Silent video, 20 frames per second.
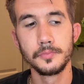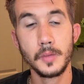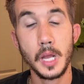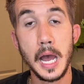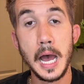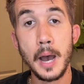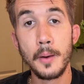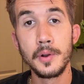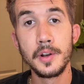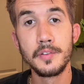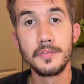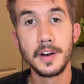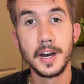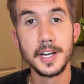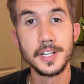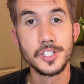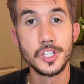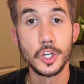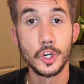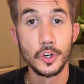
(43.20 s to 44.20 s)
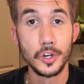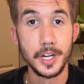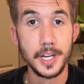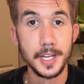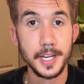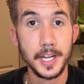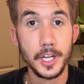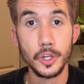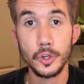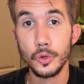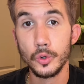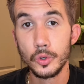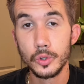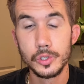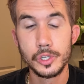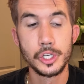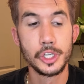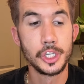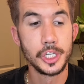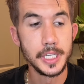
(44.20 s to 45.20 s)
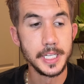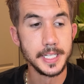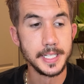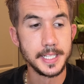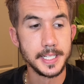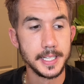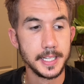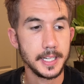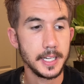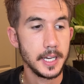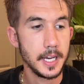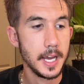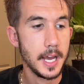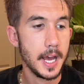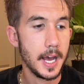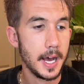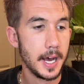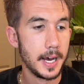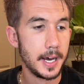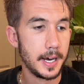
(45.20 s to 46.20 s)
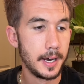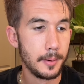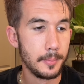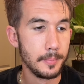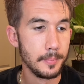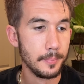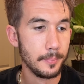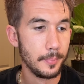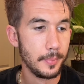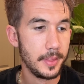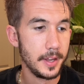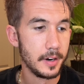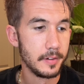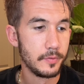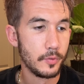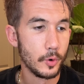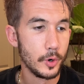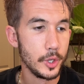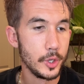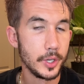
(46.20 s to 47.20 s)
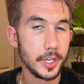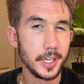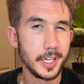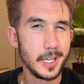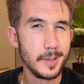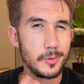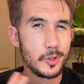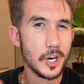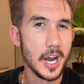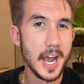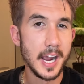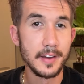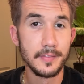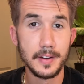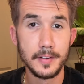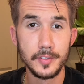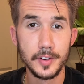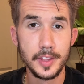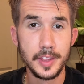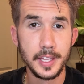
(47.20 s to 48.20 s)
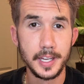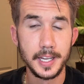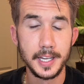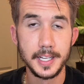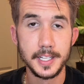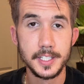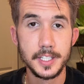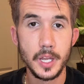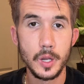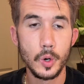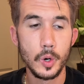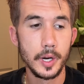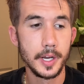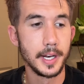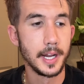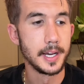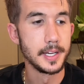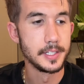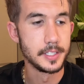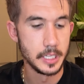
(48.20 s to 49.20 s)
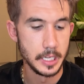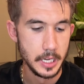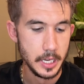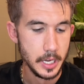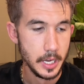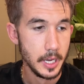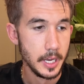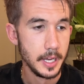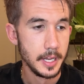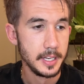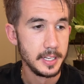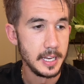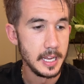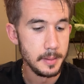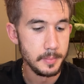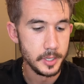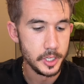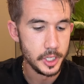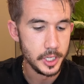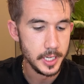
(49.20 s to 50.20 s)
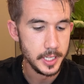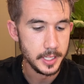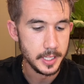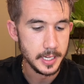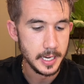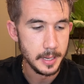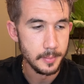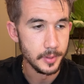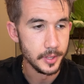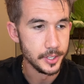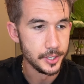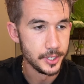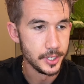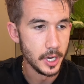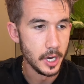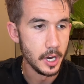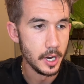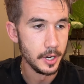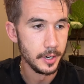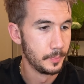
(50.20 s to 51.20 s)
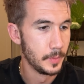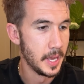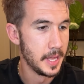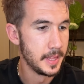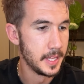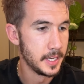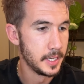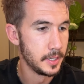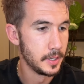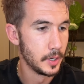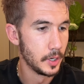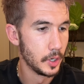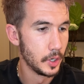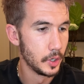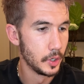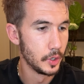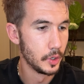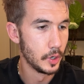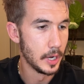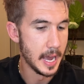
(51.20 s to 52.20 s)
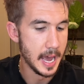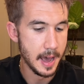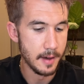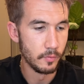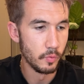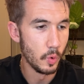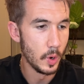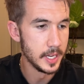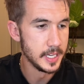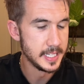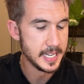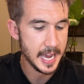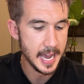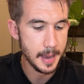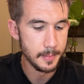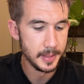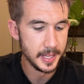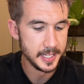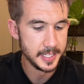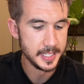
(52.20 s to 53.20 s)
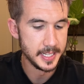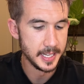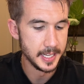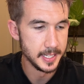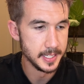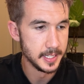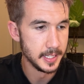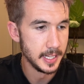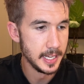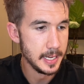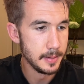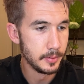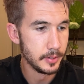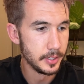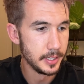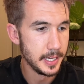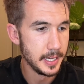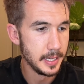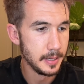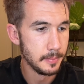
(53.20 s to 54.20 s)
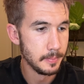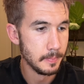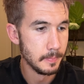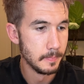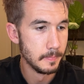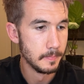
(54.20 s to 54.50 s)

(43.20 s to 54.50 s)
I would advise to create a Google Sheet. Therefore you can keep track of everything and stay organized. Name the sheet the name of the song, and then have one tab that says label name,